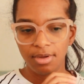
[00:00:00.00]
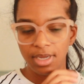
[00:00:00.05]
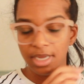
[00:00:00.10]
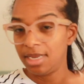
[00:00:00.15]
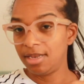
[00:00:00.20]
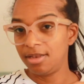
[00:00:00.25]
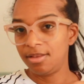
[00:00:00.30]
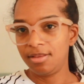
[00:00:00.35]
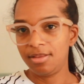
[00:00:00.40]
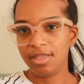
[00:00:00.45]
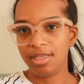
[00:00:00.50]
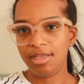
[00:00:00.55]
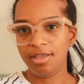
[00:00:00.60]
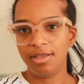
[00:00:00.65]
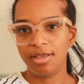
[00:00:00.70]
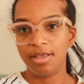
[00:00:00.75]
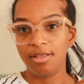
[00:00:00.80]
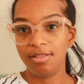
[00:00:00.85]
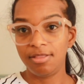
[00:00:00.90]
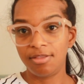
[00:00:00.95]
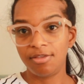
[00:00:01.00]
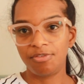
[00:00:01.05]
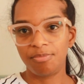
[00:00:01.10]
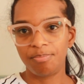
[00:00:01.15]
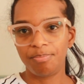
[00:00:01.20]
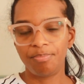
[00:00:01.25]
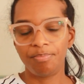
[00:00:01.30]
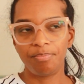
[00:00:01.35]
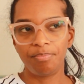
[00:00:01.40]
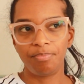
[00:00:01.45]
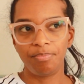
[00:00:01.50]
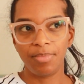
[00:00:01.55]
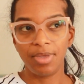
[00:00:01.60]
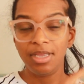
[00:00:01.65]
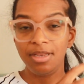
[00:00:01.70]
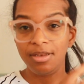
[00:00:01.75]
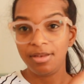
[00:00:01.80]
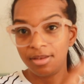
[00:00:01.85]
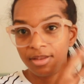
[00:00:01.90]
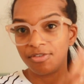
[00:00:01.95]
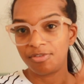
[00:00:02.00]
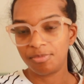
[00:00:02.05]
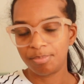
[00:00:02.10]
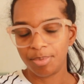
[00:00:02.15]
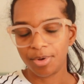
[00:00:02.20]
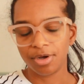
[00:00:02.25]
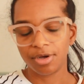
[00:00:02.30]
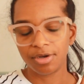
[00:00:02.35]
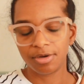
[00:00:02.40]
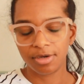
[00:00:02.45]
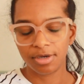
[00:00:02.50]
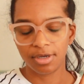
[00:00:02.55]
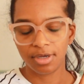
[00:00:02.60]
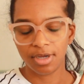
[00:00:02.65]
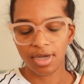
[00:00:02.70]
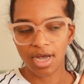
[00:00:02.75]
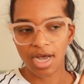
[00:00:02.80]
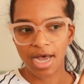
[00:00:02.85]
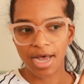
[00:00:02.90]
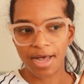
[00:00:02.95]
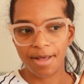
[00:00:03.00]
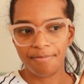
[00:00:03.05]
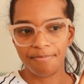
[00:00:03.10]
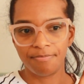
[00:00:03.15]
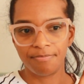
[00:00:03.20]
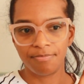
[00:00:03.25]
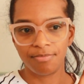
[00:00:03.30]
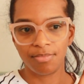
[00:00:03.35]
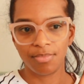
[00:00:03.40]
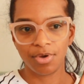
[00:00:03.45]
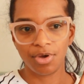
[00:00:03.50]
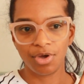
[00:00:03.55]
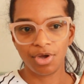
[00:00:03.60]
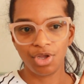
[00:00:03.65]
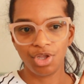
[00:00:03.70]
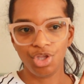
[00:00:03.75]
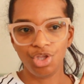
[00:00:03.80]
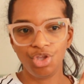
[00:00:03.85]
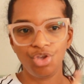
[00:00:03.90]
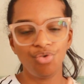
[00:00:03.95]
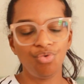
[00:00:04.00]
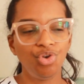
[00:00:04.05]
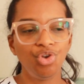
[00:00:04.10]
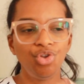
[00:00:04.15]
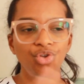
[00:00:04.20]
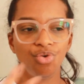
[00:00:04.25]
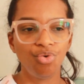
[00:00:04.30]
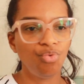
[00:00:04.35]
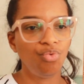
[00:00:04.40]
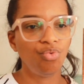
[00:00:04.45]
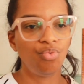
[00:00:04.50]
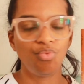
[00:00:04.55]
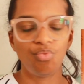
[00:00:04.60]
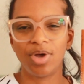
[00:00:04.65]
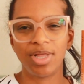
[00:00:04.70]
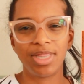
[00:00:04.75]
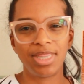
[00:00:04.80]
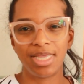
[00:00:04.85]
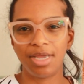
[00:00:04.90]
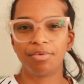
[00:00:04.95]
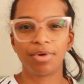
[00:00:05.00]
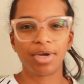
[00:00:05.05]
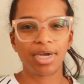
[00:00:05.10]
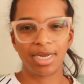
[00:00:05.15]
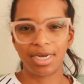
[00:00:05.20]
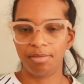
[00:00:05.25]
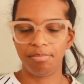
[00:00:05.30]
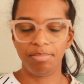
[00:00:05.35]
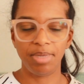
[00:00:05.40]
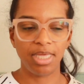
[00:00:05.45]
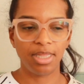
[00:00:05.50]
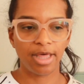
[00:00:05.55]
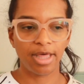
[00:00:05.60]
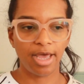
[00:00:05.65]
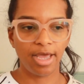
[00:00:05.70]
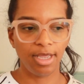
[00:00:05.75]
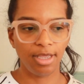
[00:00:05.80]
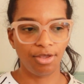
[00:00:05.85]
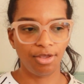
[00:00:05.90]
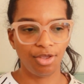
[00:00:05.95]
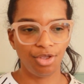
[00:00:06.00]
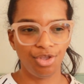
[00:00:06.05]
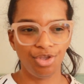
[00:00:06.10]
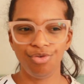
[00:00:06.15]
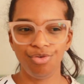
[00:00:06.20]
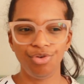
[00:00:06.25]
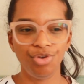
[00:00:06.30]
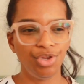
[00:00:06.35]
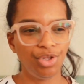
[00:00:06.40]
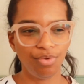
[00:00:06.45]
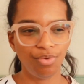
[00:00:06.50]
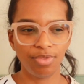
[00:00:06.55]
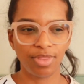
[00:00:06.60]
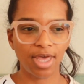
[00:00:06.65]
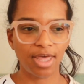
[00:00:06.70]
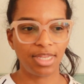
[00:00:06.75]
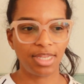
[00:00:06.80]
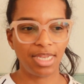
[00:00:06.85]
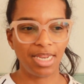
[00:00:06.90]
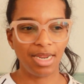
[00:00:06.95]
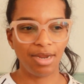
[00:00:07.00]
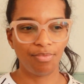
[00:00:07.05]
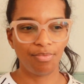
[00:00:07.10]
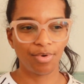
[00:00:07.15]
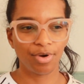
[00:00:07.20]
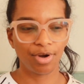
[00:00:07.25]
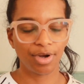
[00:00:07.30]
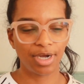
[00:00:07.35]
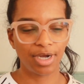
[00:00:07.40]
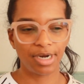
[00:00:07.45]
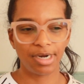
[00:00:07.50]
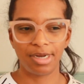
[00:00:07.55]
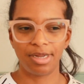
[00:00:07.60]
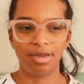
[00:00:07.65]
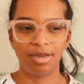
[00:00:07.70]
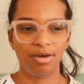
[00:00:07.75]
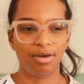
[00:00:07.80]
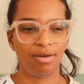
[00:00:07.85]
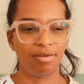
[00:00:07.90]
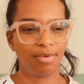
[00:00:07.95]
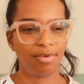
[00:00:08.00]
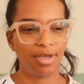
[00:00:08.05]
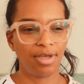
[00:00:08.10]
in this book, you knew what they were gonna be like. You knew that they weren't